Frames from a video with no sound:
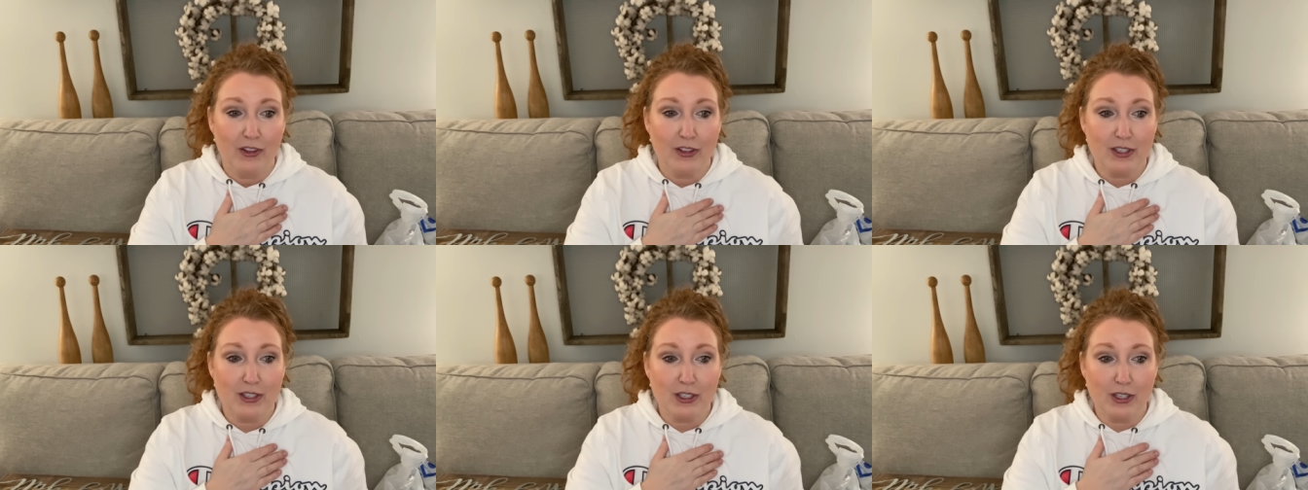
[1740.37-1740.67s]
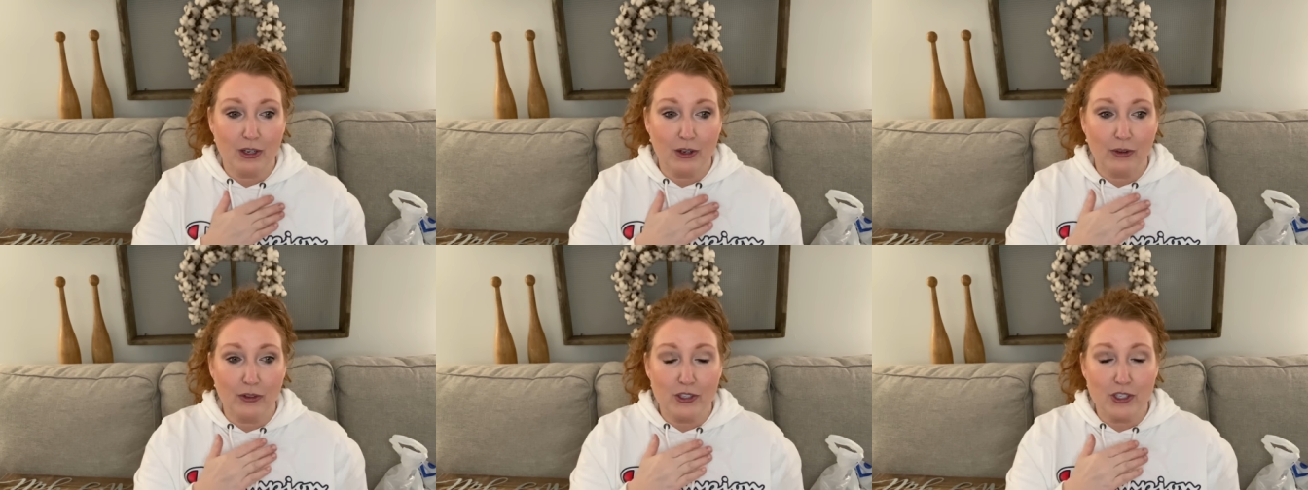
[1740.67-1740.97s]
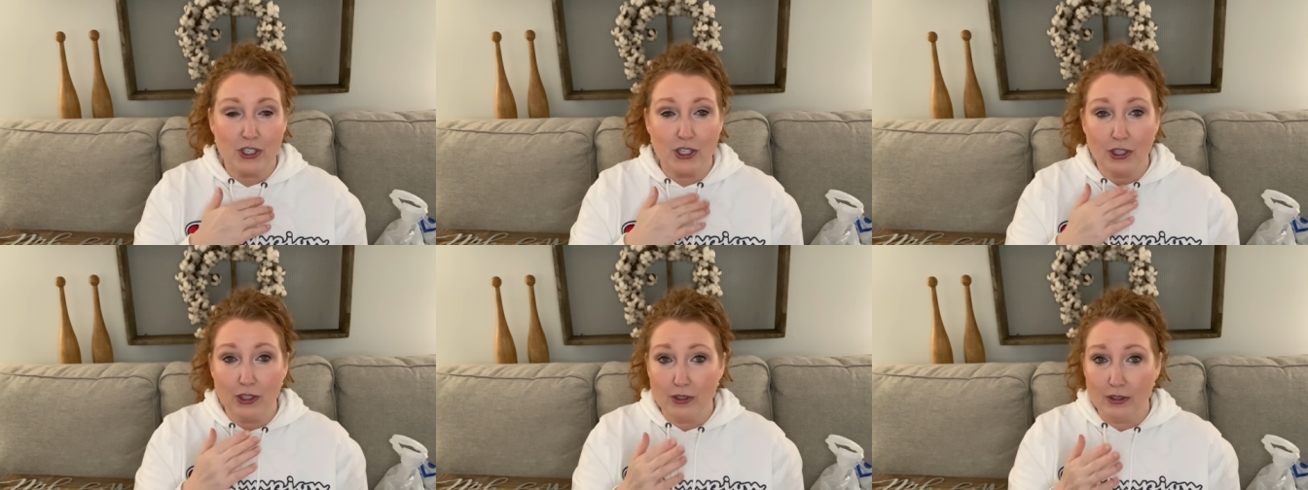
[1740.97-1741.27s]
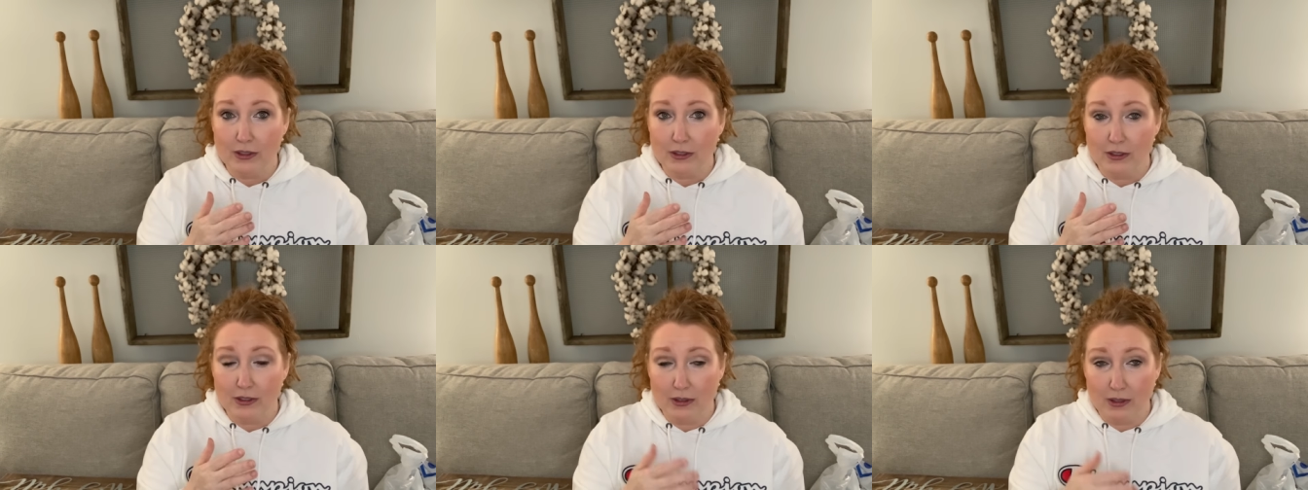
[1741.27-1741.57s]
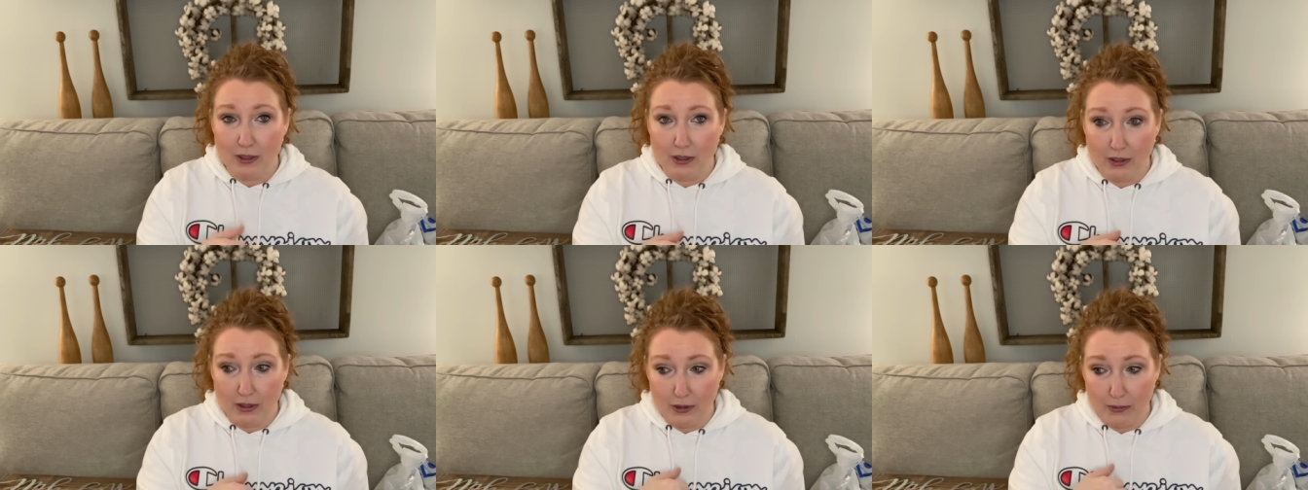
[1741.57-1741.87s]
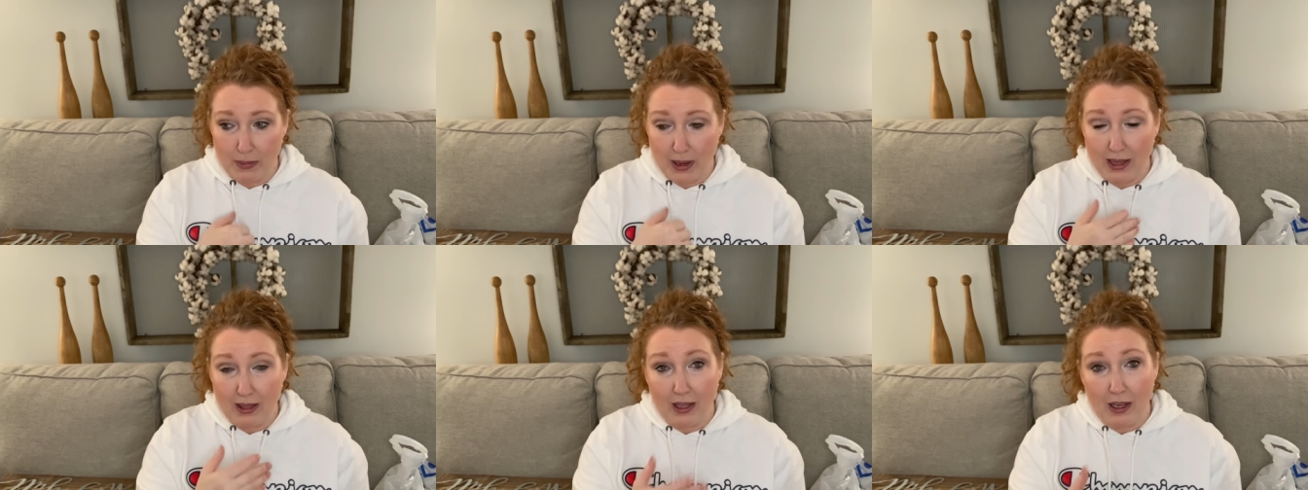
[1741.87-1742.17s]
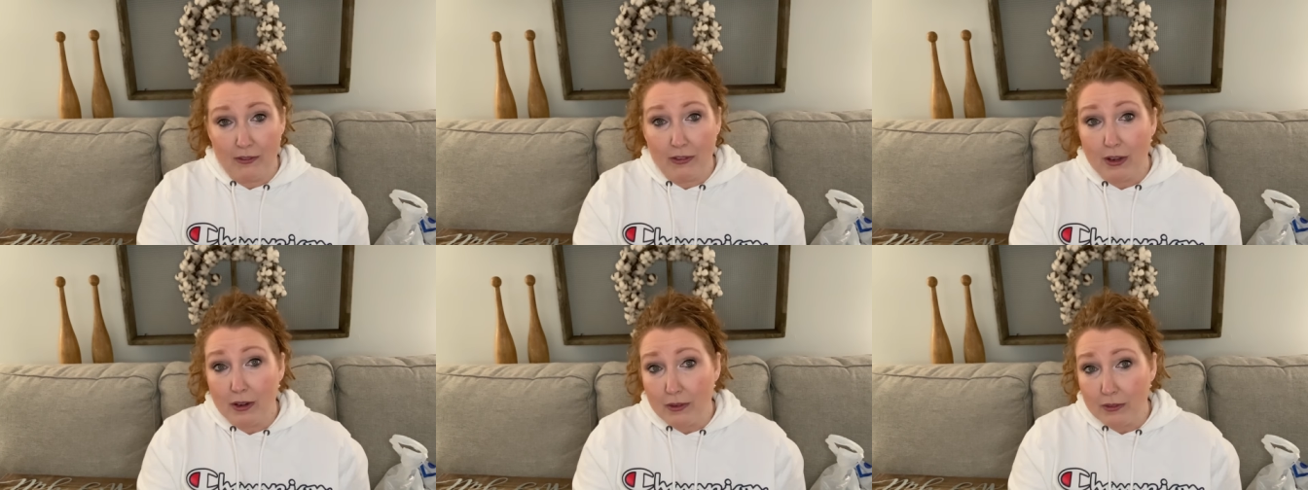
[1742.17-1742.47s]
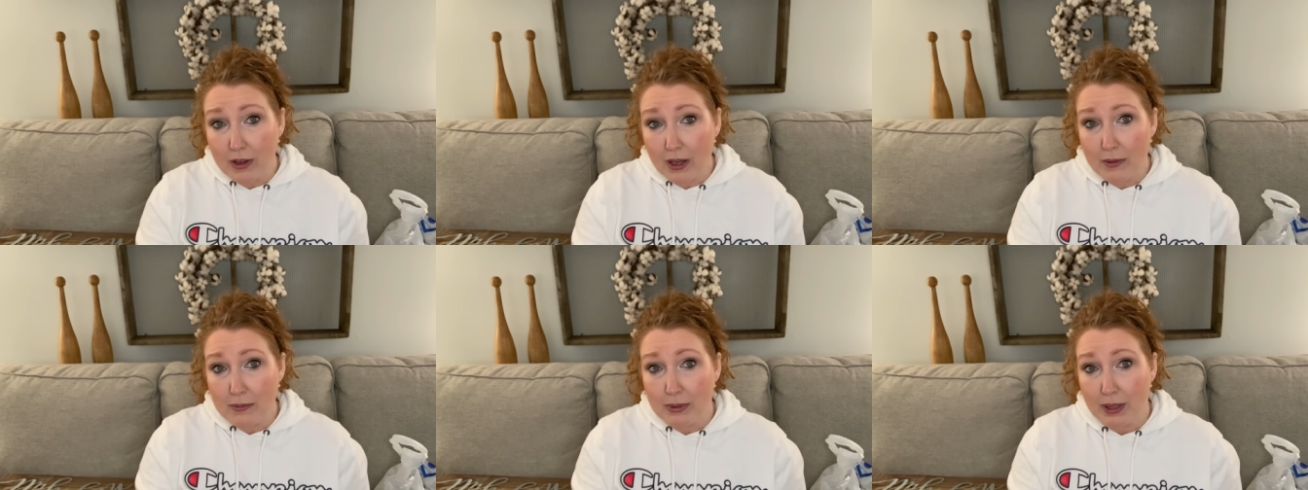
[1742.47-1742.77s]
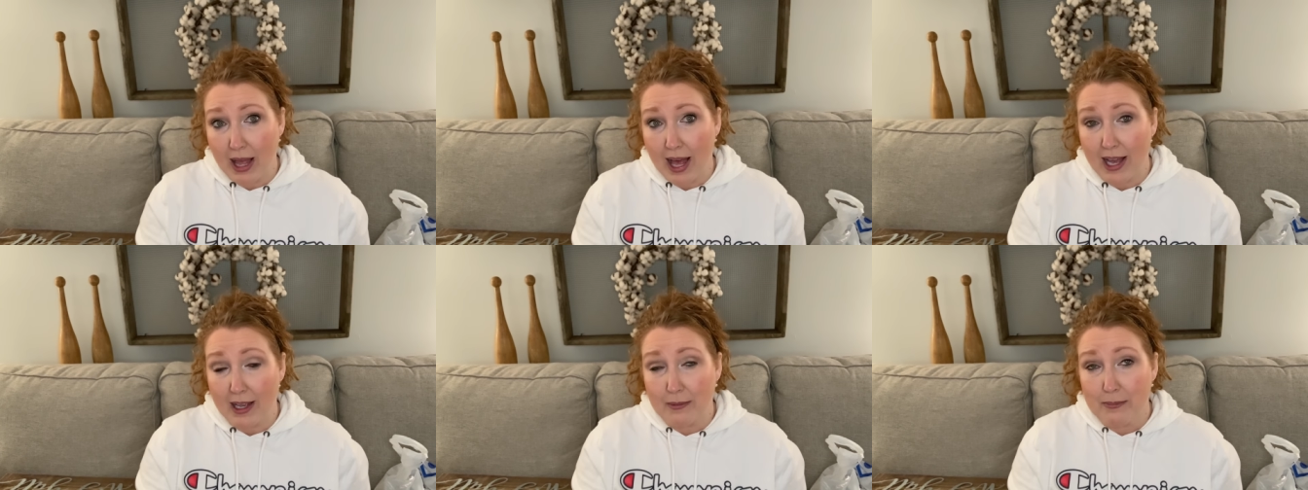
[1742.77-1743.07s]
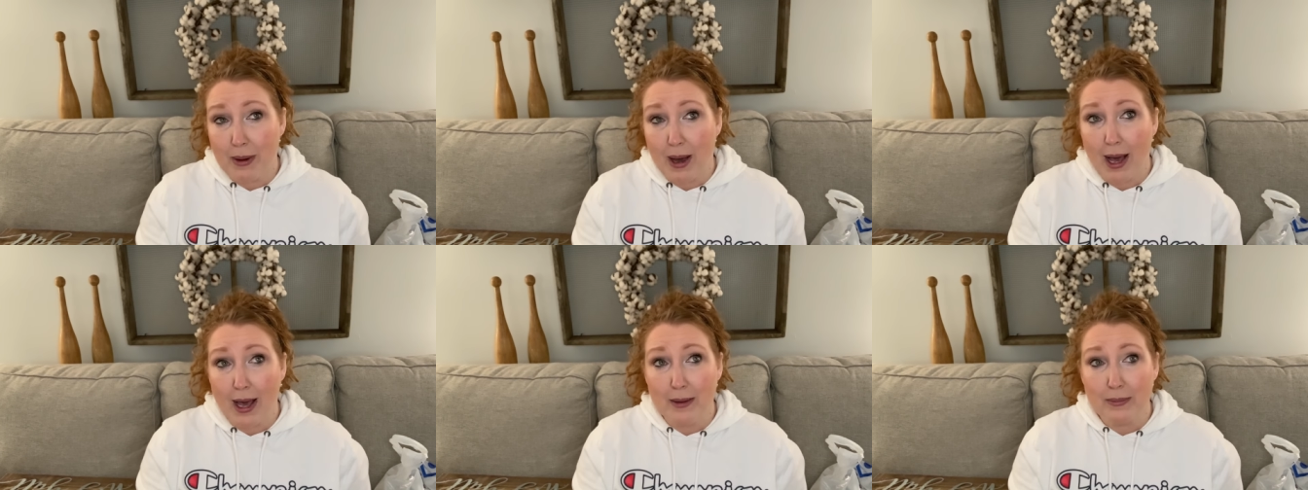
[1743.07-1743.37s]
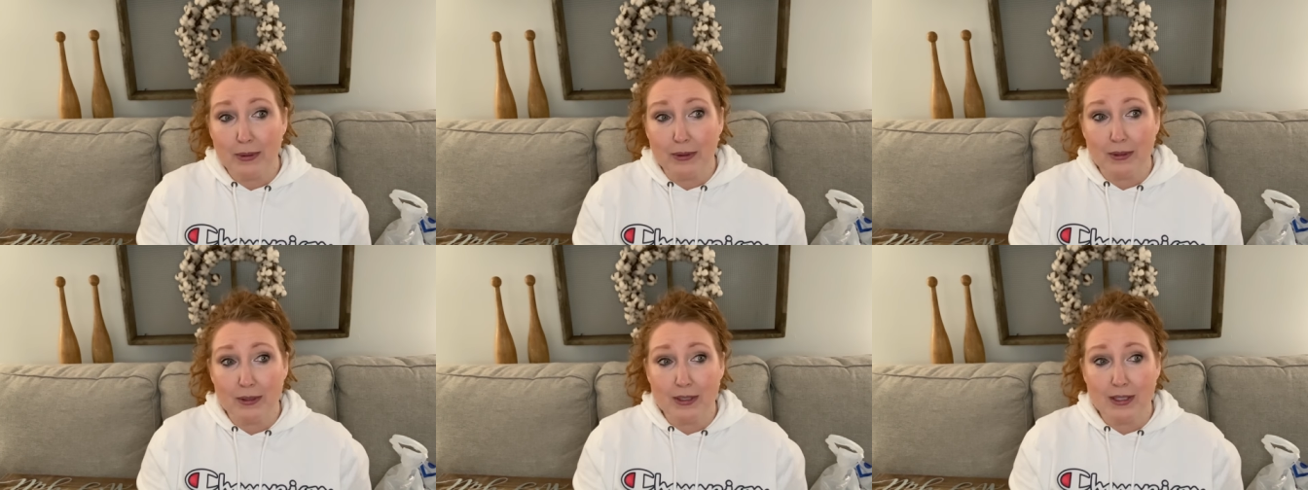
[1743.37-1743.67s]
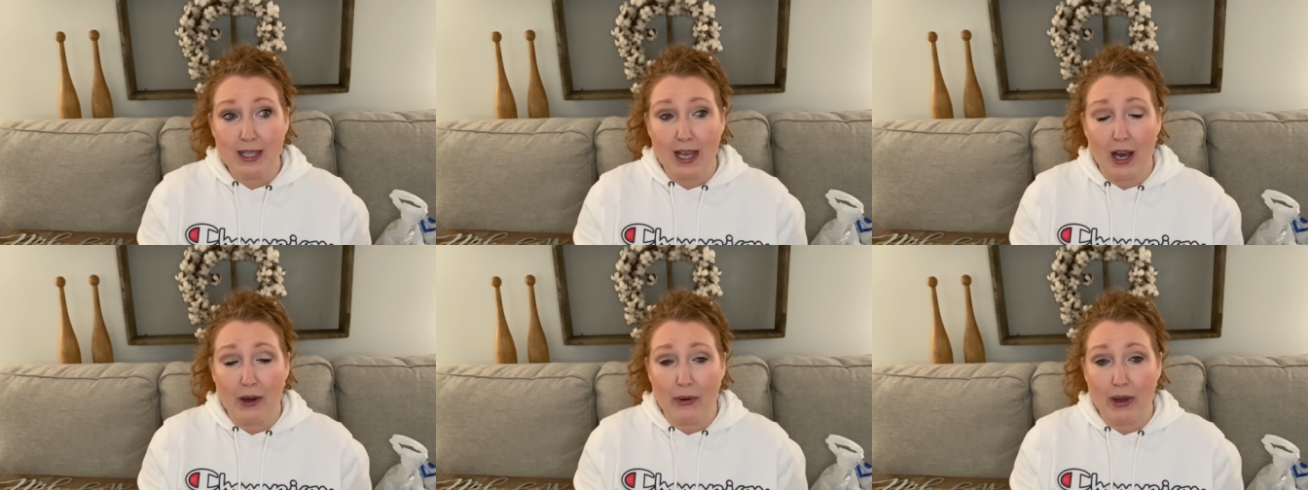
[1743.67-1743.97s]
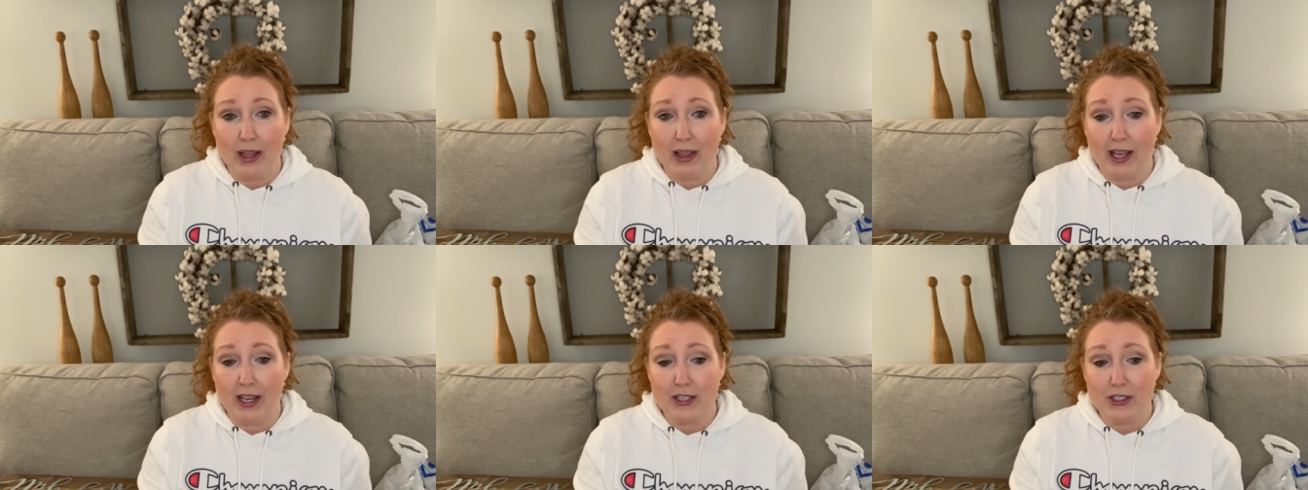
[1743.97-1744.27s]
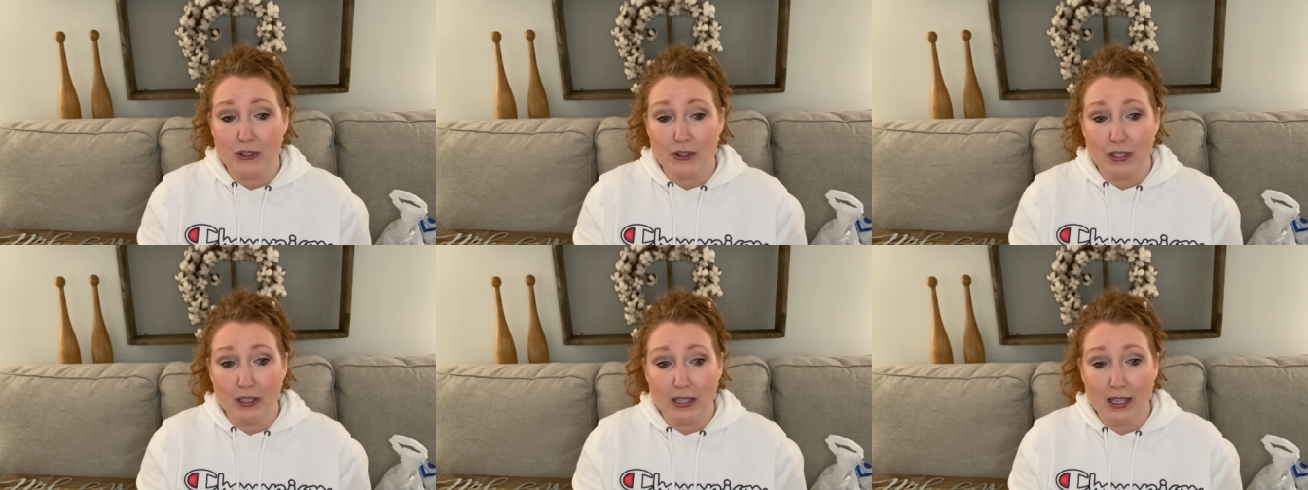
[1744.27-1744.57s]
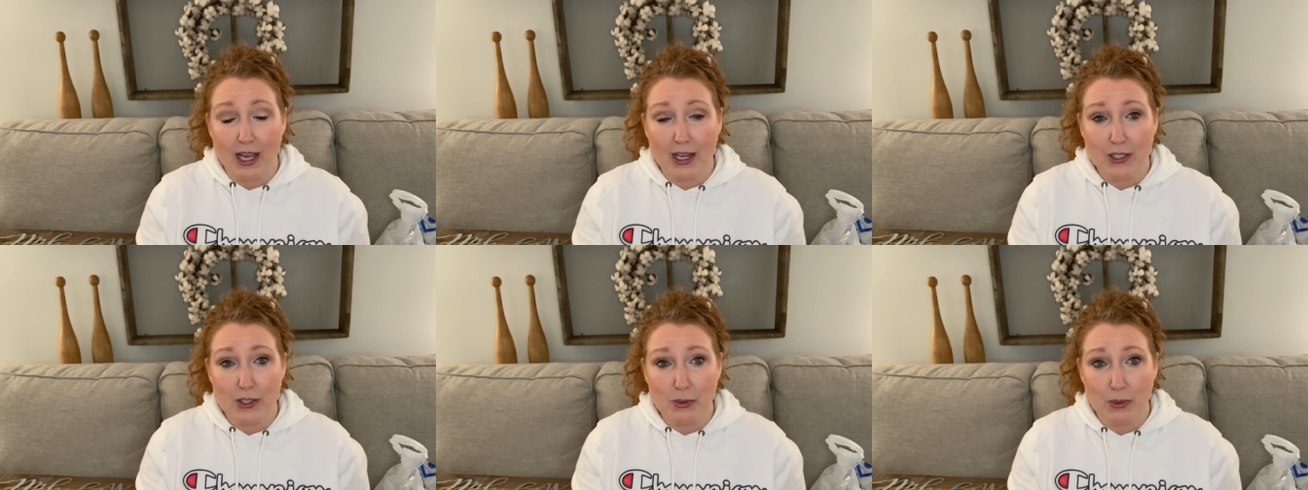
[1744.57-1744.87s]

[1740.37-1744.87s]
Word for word: so she, you know, my love of black Bibles, how I like to collect